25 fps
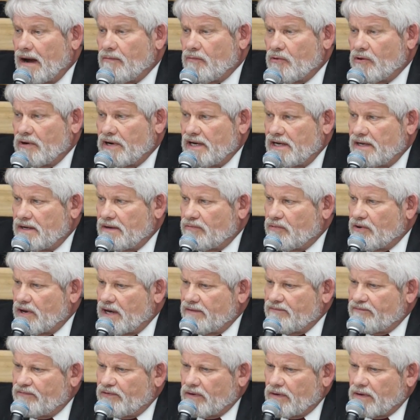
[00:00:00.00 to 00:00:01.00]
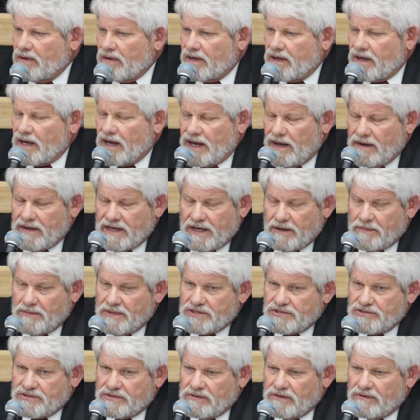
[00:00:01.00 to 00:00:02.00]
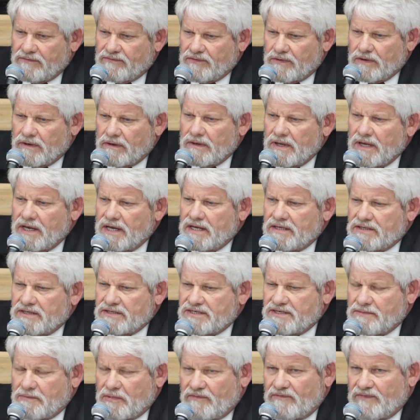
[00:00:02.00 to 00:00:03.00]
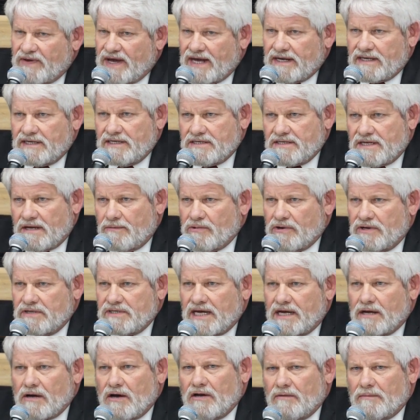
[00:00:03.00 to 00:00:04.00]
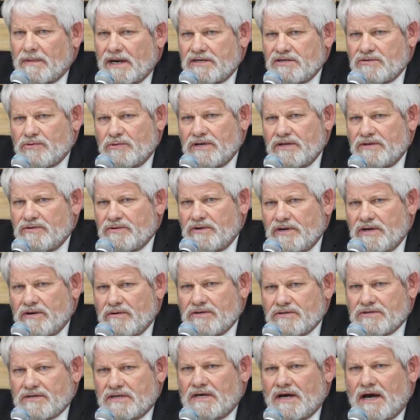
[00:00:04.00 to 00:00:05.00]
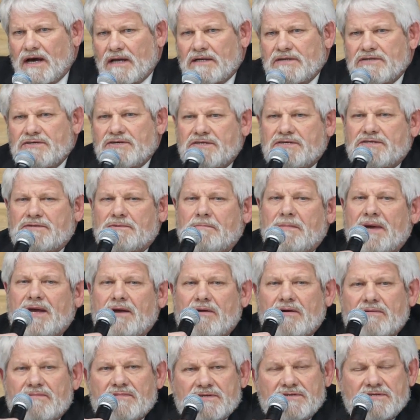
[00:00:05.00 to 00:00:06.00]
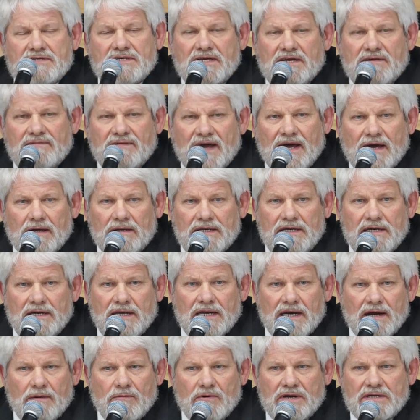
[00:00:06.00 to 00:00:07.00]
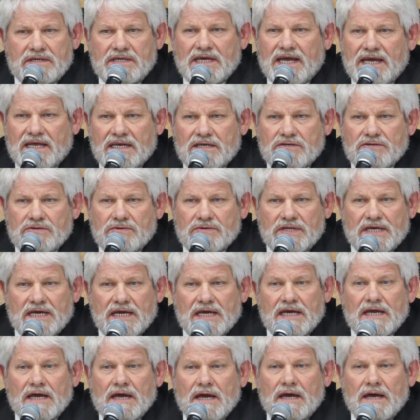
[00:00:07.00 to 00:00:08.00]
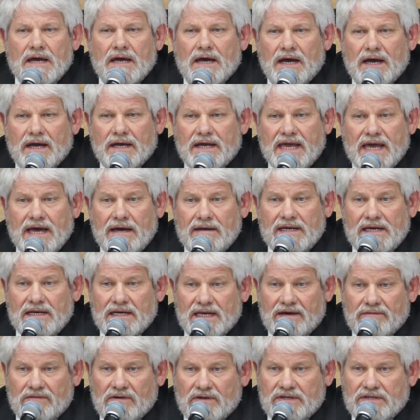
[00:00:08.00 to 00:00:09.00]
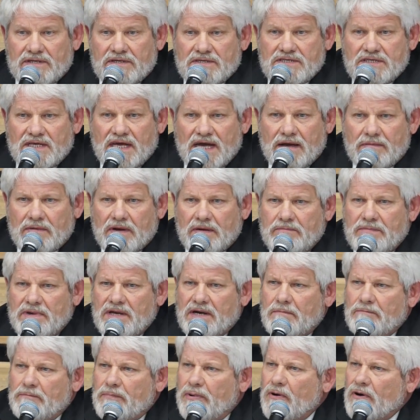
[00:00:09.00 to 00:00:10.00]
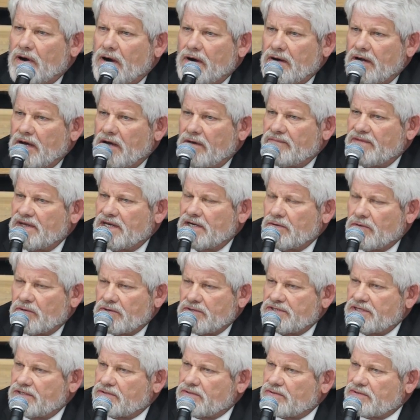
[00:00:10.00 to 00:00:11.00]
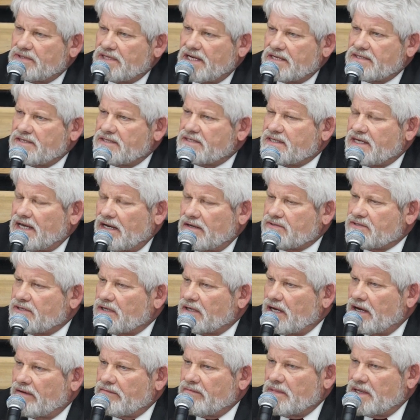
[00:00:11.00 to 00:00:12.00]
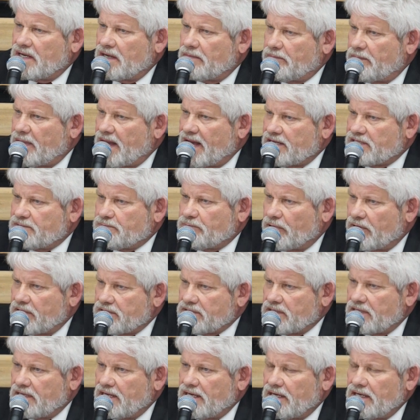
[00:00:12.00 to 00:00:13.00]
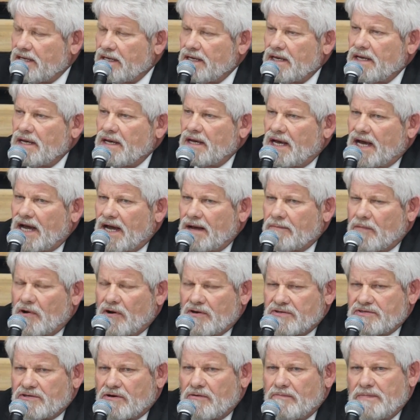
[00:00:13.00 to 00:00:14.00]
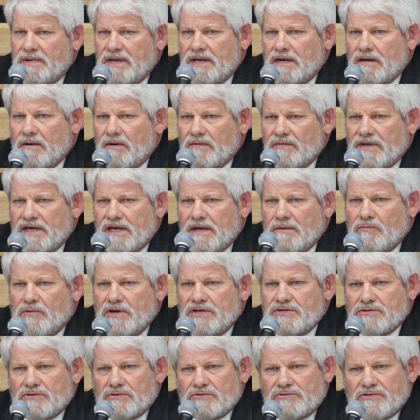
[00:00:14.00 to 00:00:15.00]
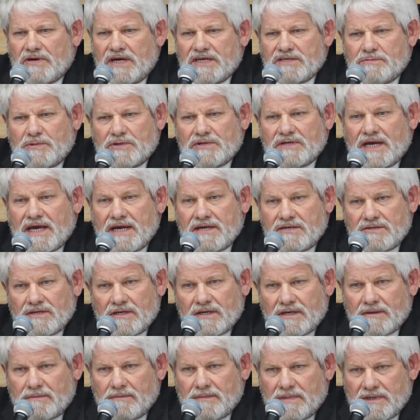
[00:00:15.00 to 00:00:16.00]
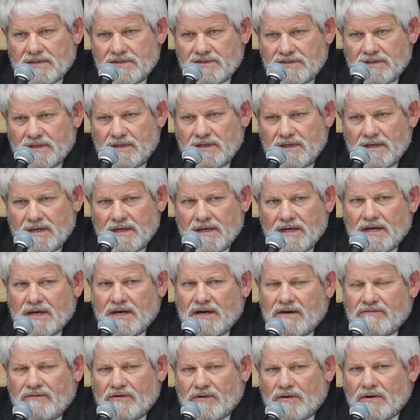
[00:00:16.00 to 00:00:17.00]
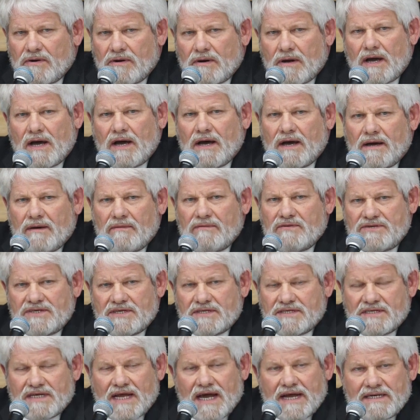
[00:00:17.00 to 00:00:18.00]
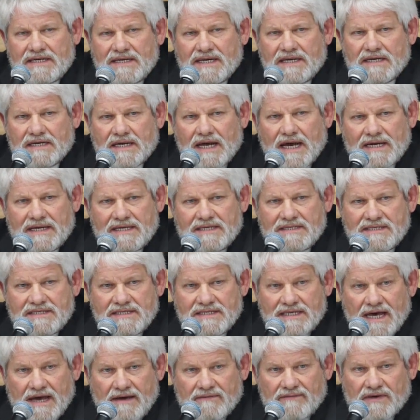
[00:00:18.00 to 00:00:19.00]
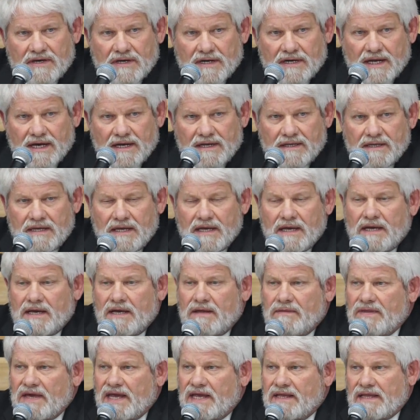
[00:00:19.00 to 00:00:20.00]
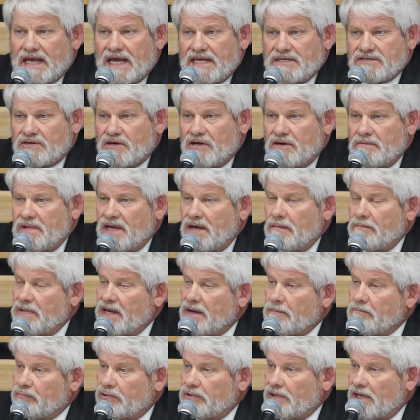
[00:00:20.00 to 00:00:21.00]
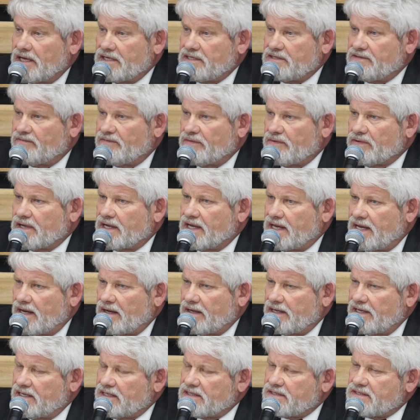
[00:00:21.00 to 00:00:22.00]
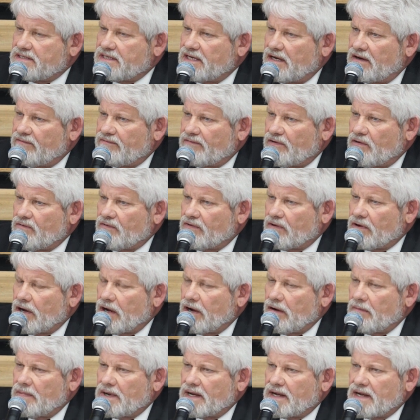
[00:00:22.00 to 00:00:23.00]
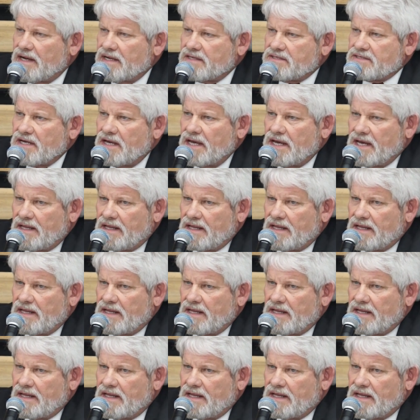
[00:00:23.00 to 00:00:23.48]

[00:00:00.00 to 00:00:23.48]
wanted to run for county commissioner for the simple fact is I want to take all of my 23 years of knowledge as a mayor of the city of Allen, and I want to take it to the county level at this time. I've been a part of the North Central Texas Council of Government, a past president. I've also been on the Regional Transportation Commission for since 1997. I think that's going to be a big plus for the county itself overall, because